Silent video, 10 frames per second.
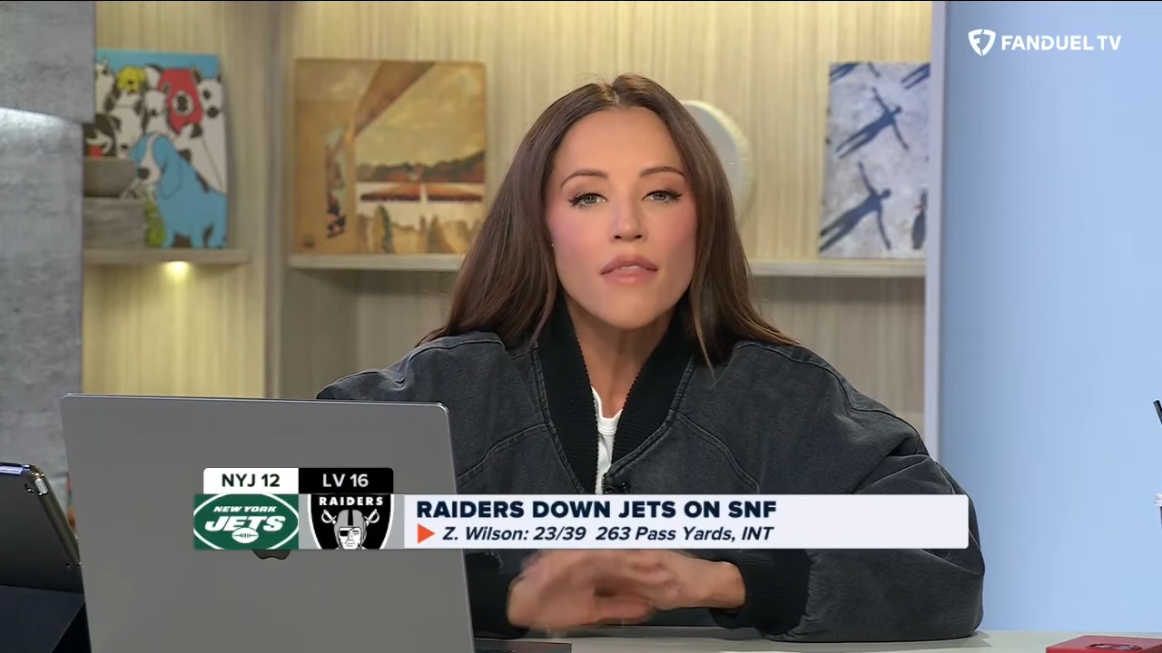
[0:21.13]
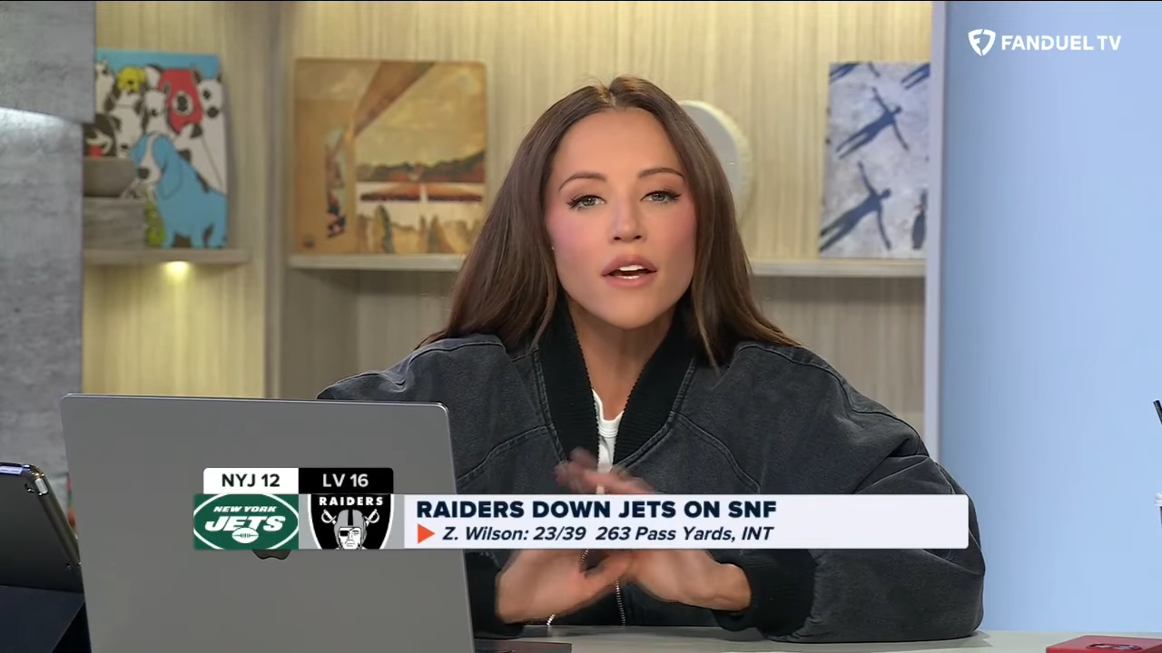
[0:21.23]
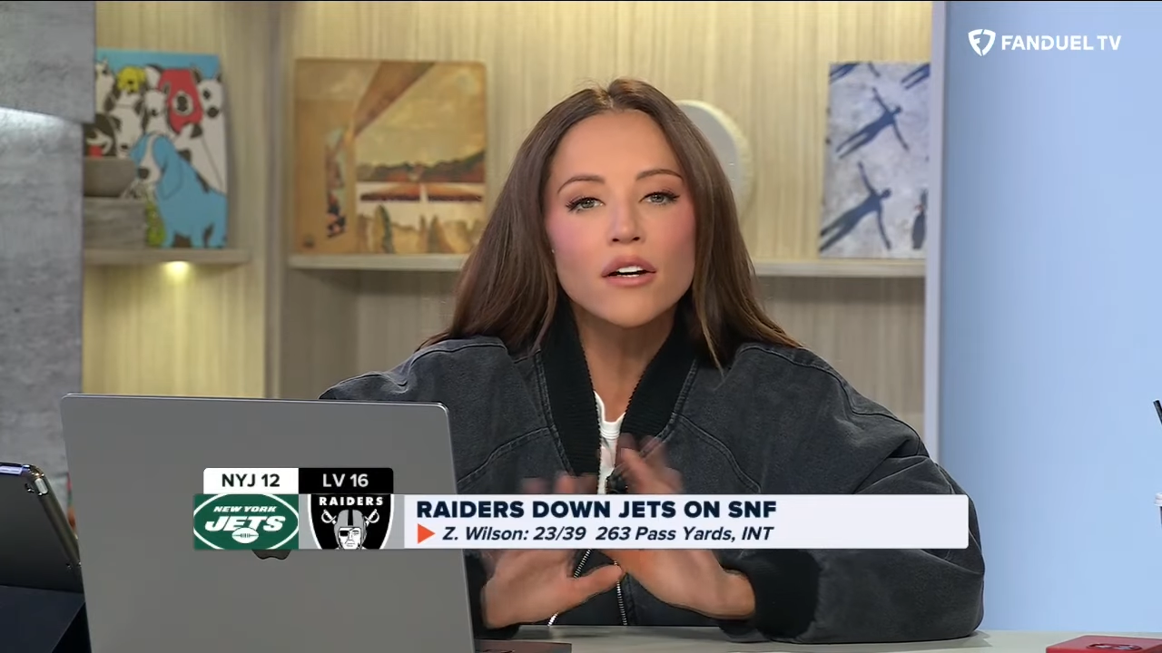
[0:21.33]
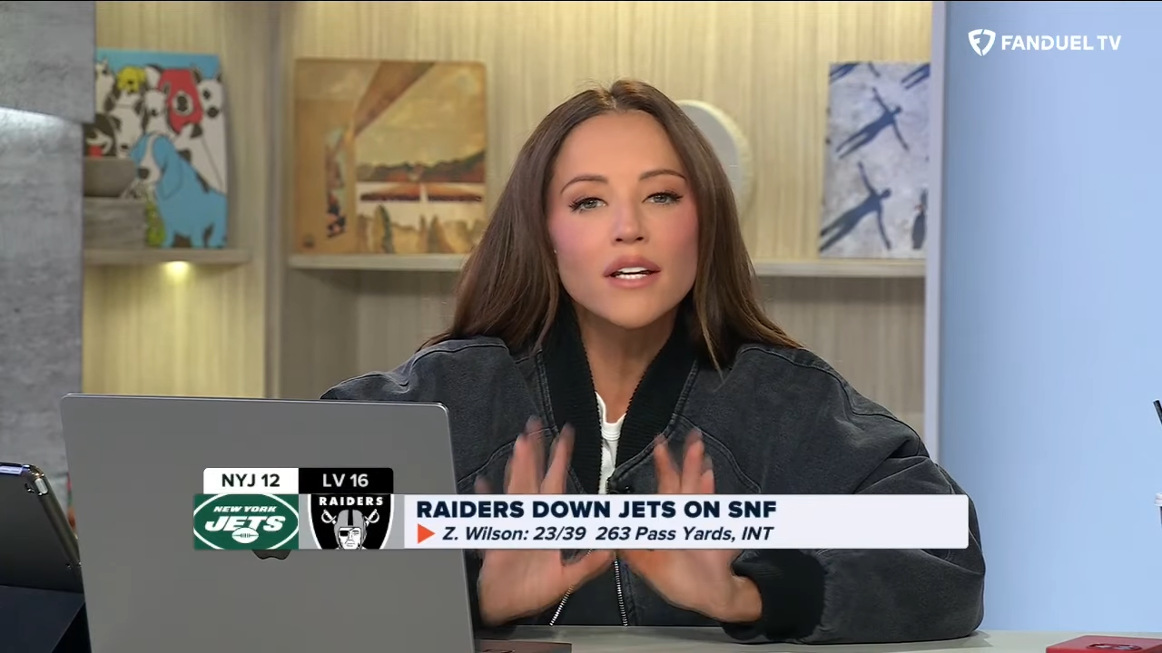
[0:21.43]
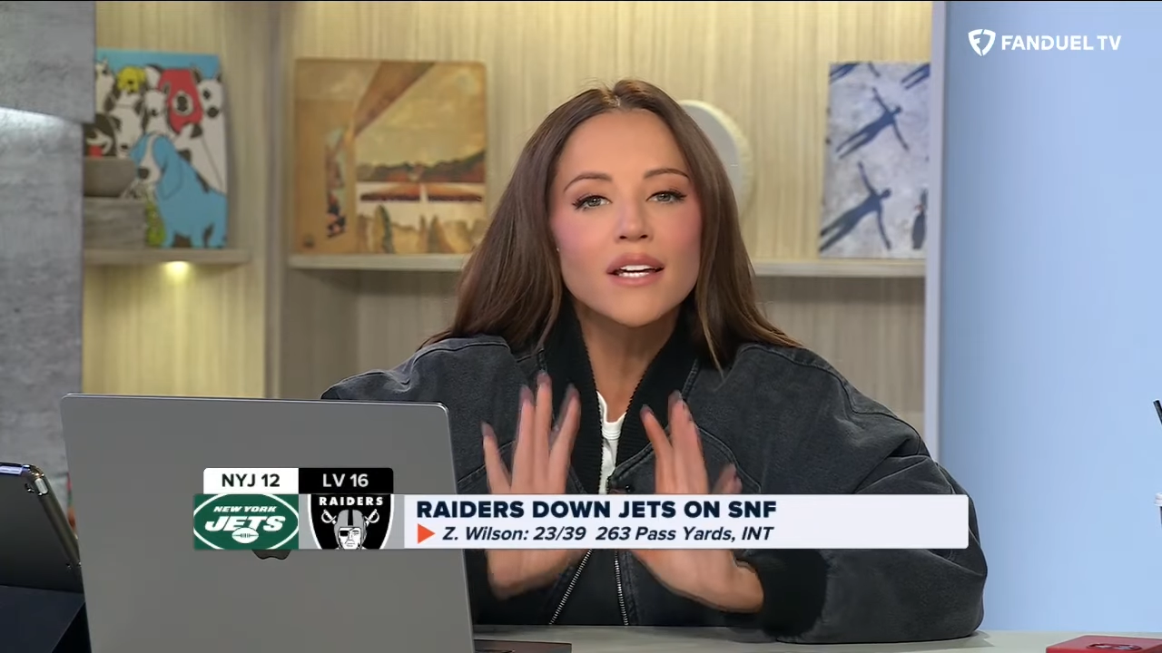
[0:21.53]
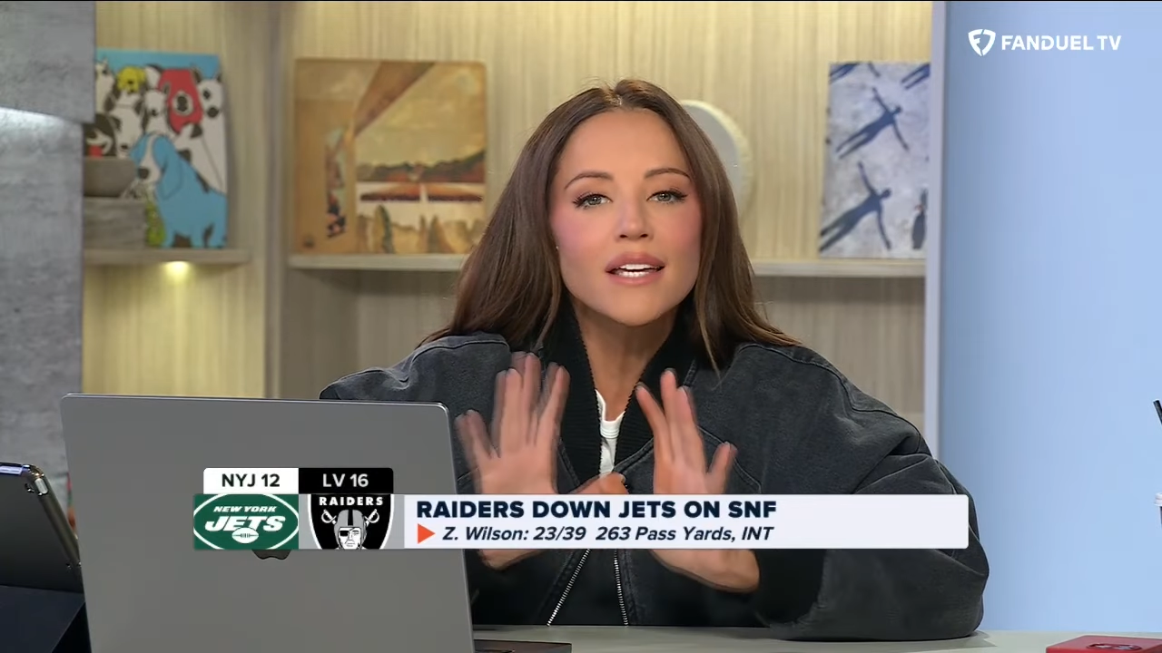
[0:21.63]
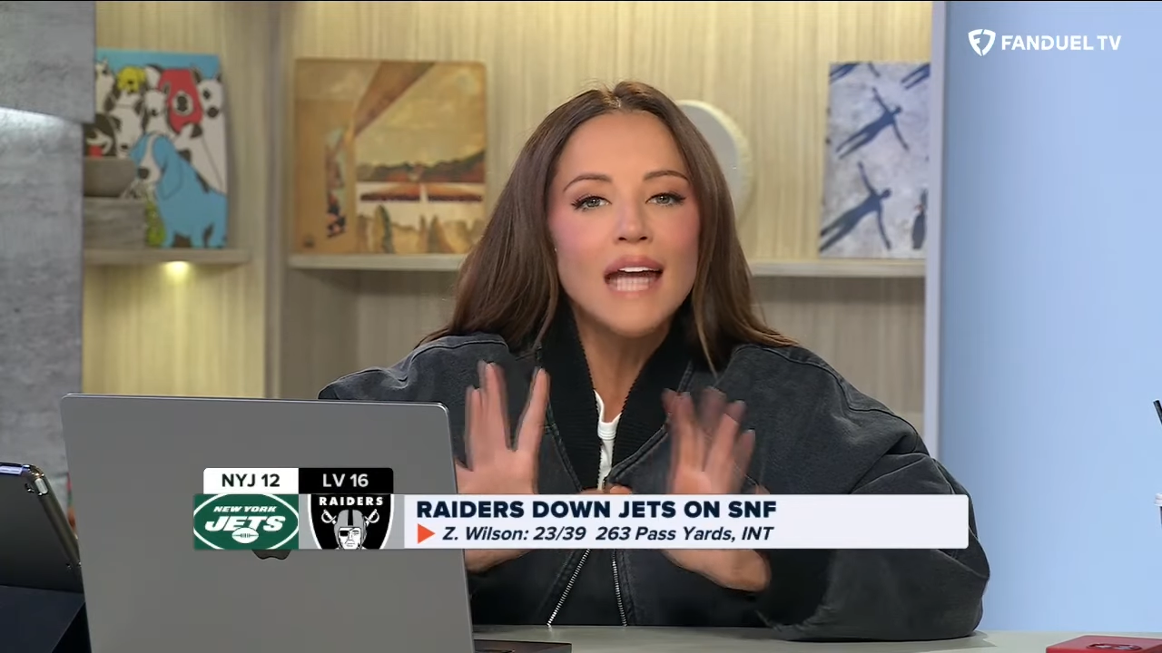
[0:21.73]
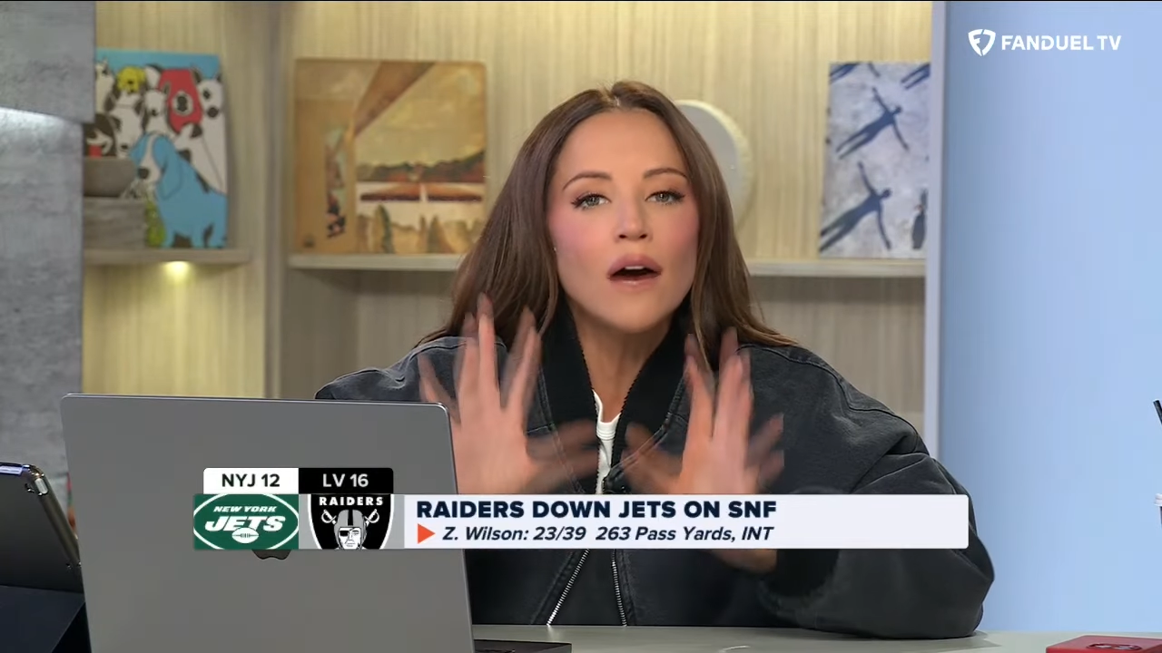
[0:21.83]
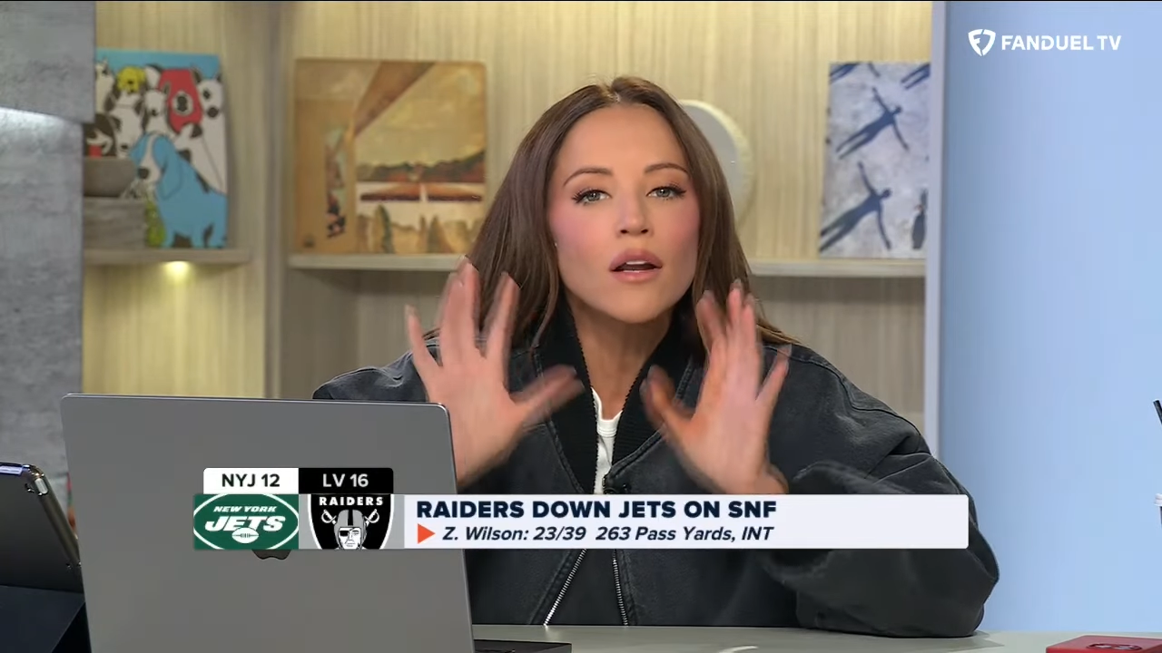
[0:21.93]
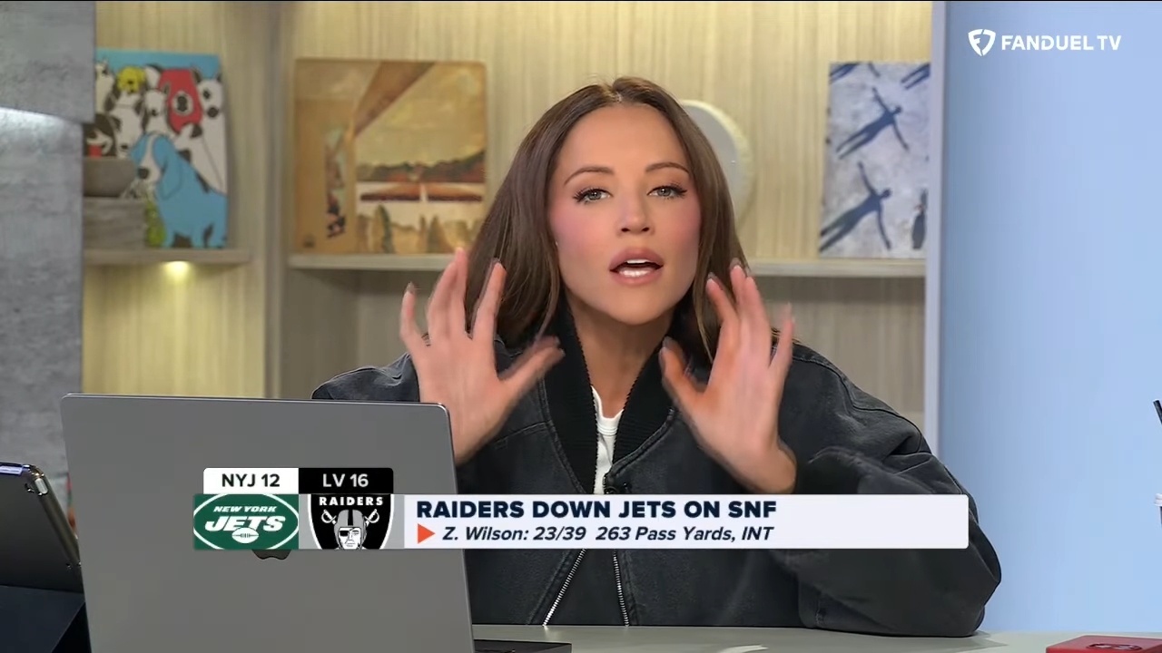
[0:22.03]
They couldn't
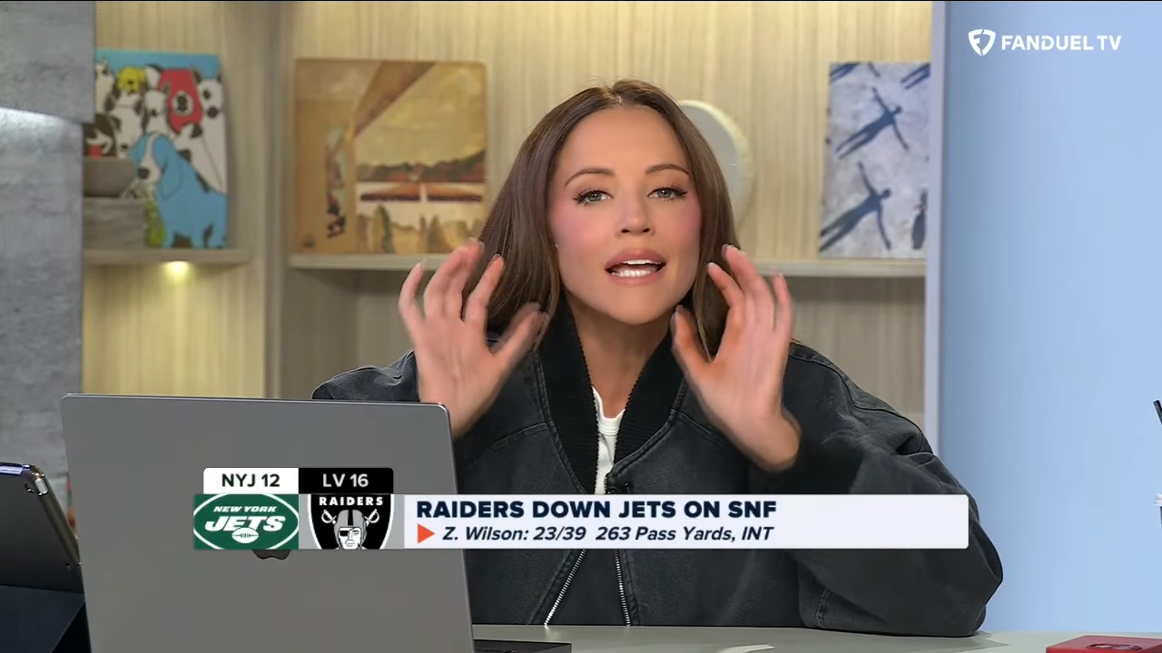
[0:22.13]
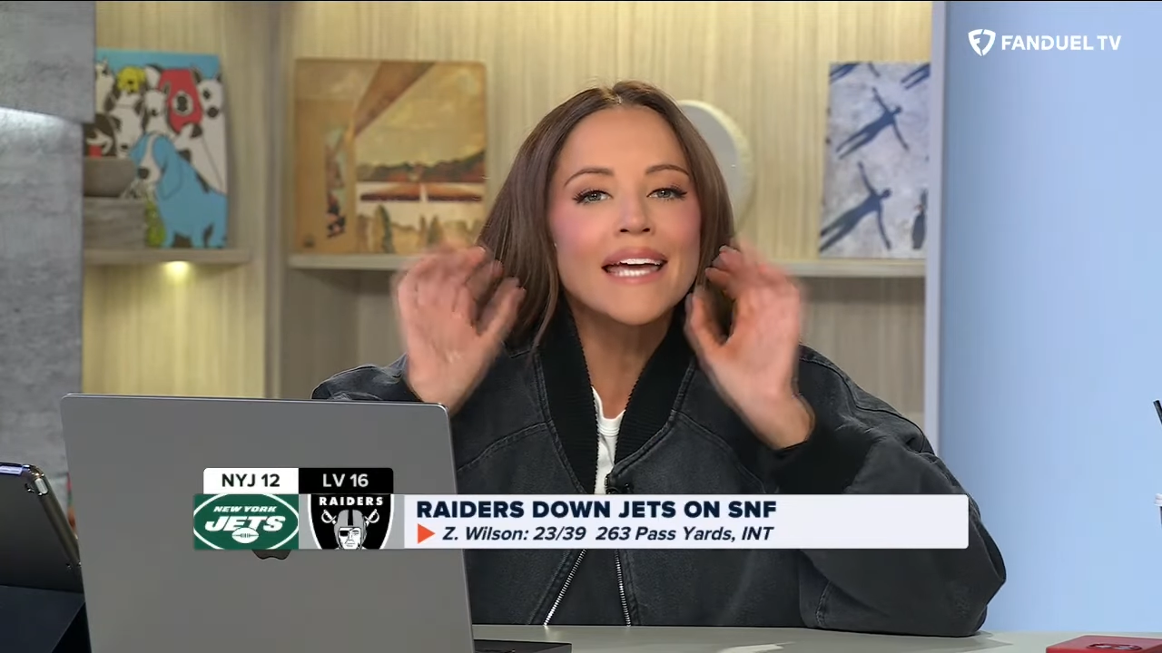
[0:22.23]
get out.